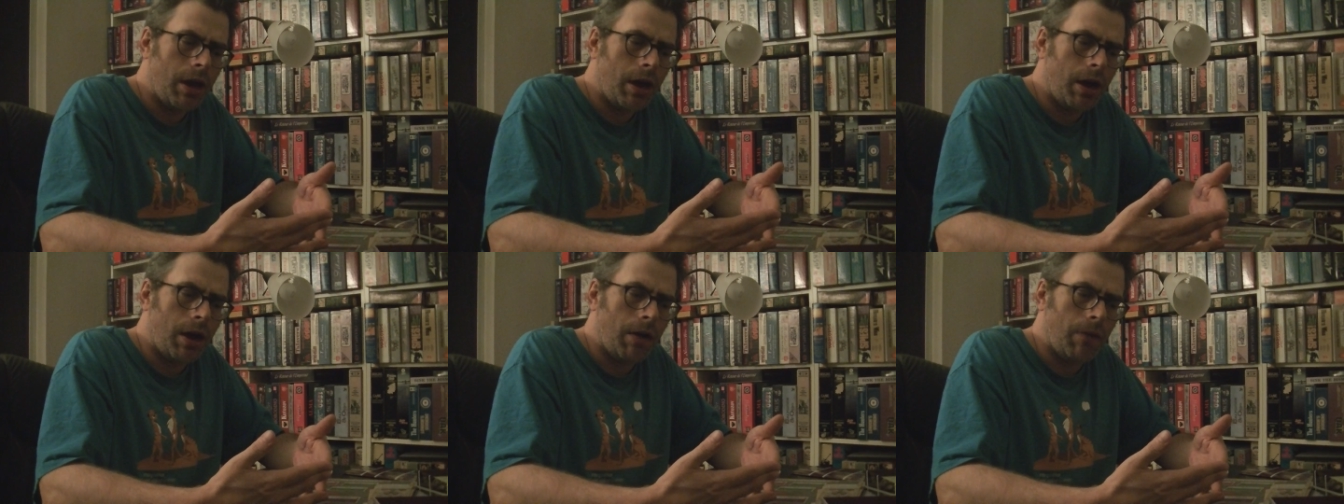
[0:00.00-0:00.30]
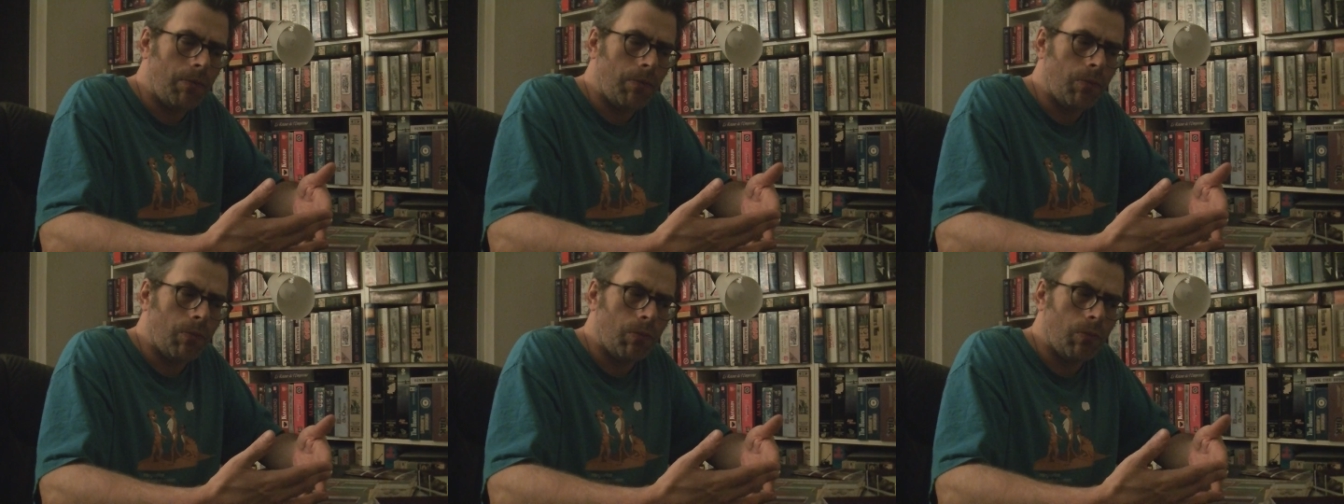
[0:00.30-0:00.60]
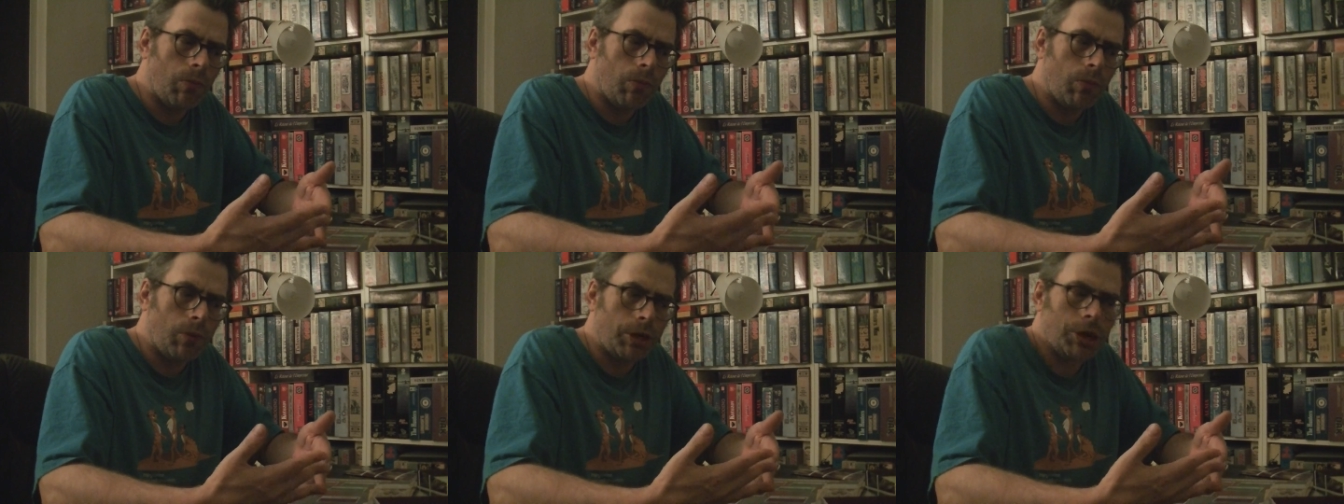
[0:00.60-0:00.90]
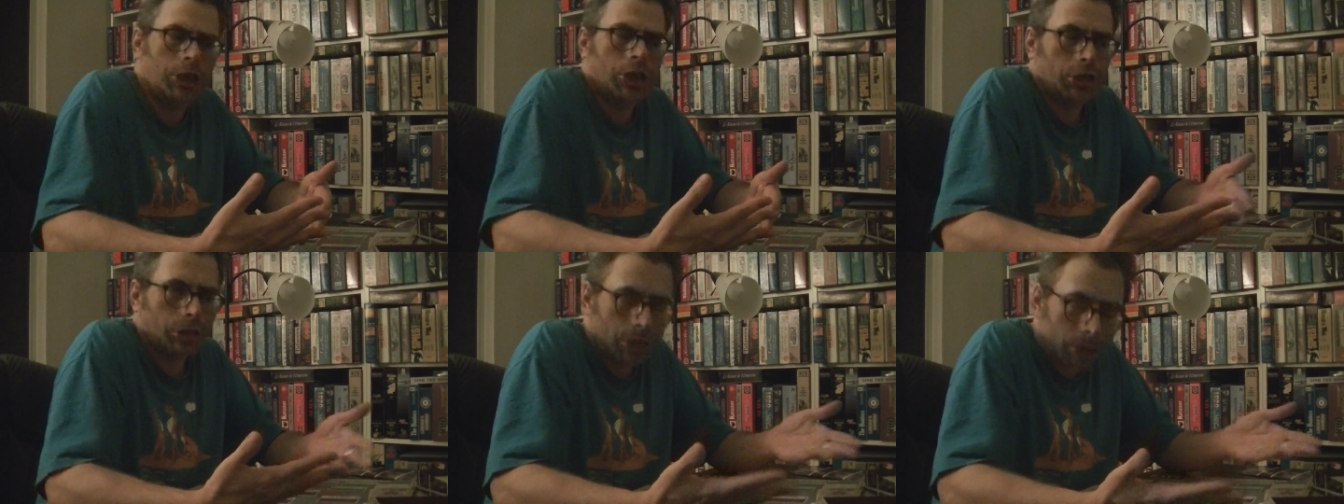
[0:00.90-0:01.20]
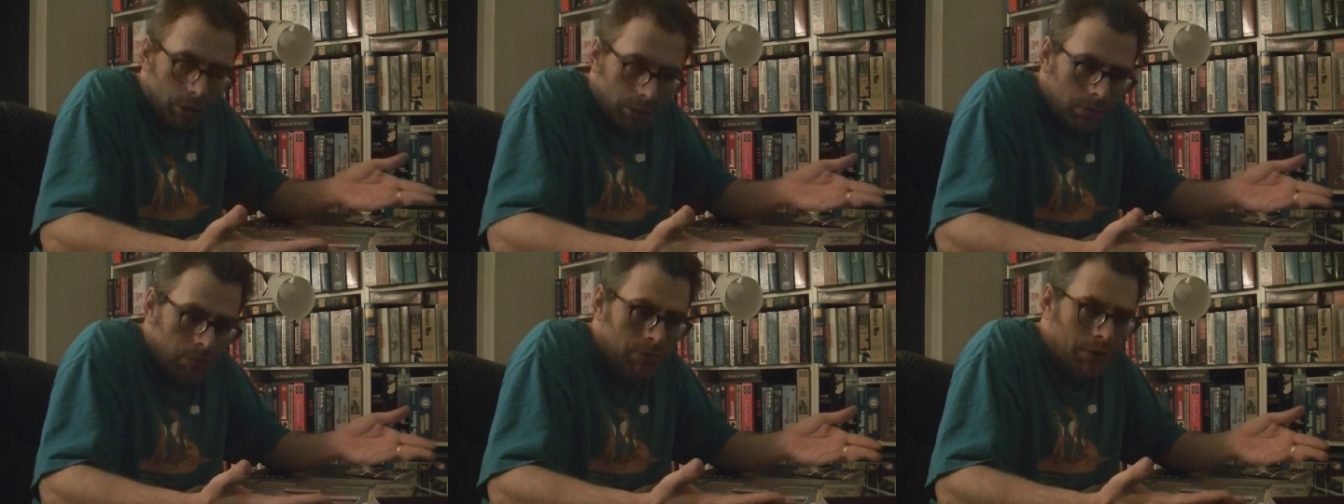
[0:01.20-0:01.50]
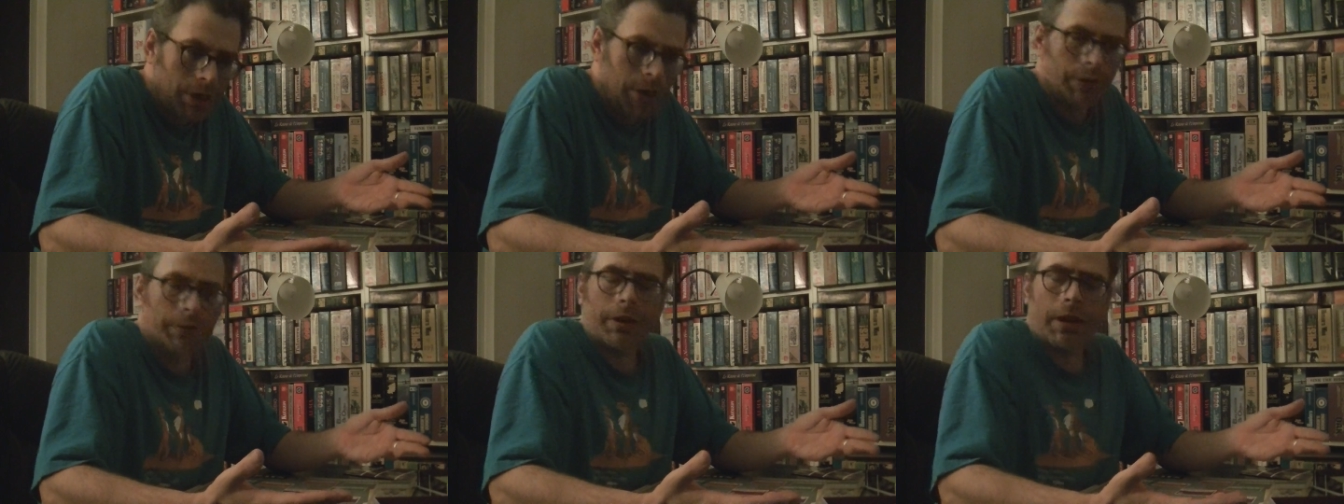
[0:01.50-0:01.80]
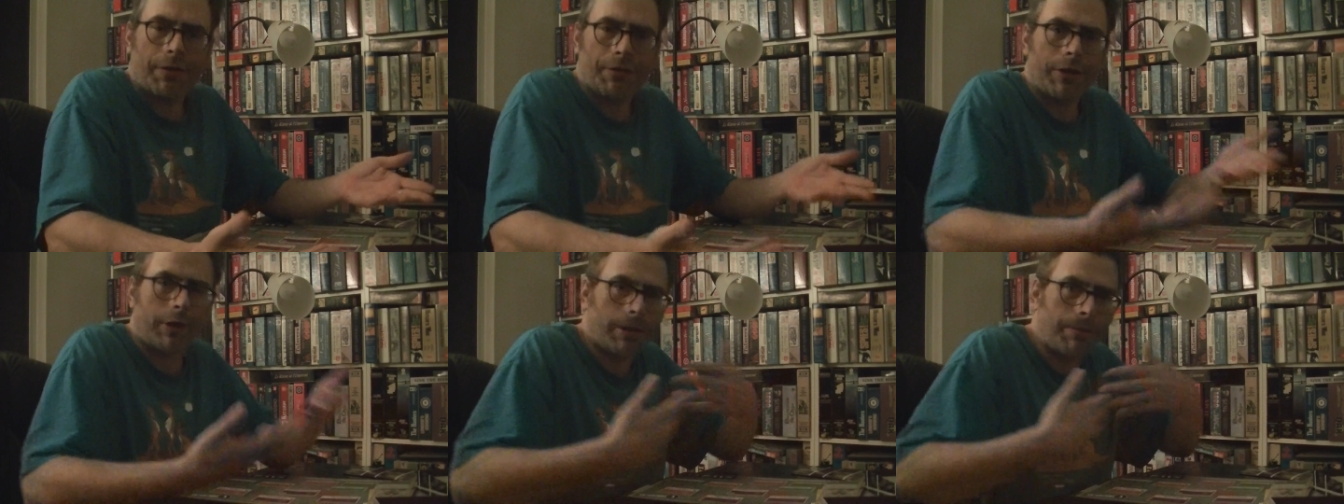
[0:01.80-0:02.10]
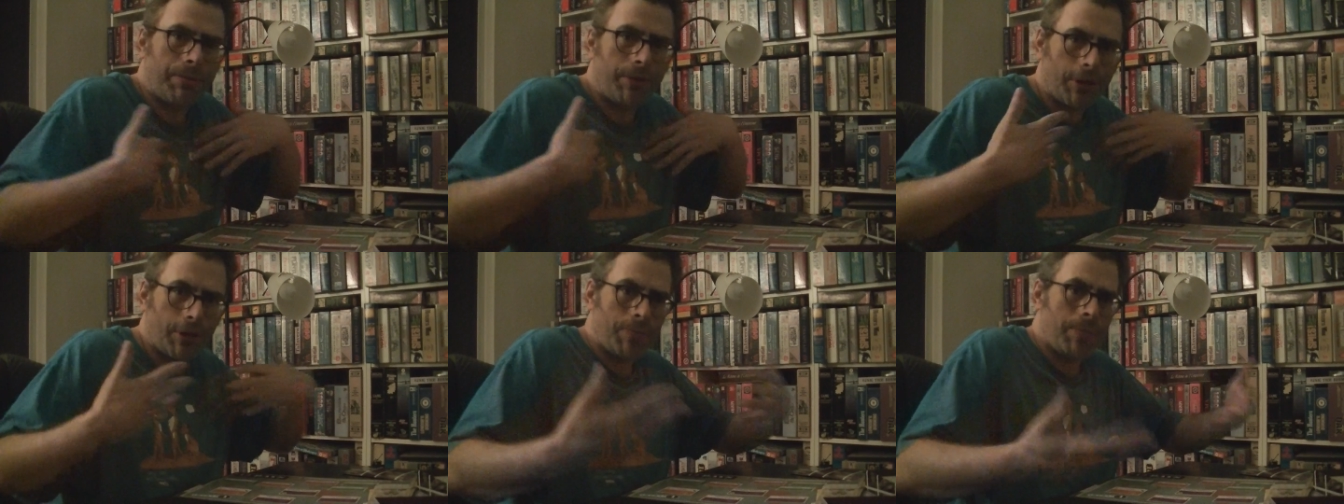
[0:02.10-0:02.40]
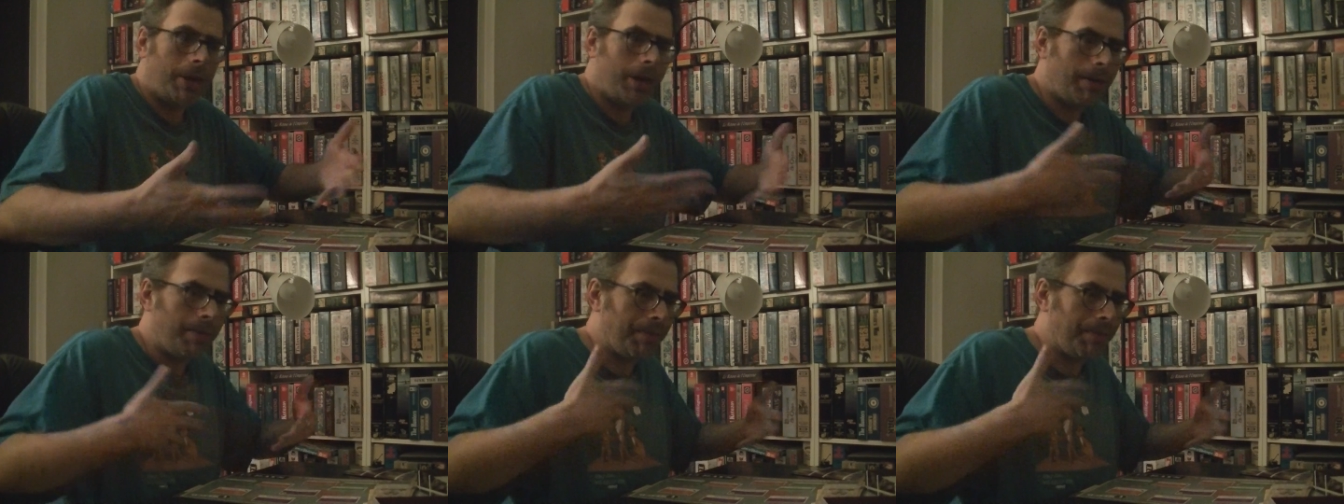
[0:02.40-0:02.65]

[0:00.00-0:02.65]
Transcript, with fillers: um, which you know definitely puts me in a